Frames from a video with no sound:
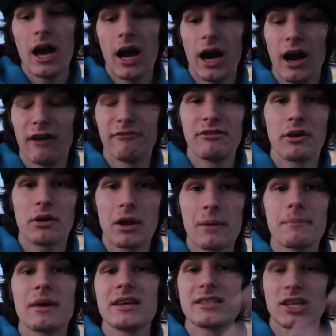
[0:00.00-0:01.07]
uh, very
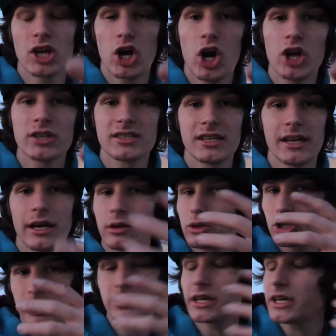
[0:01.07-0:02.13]
amazing content out
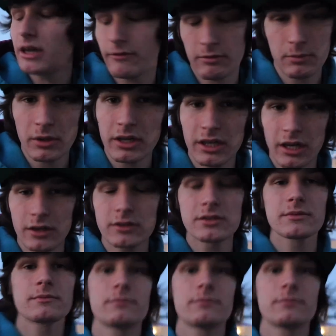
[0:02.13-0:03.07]
just like everybody else.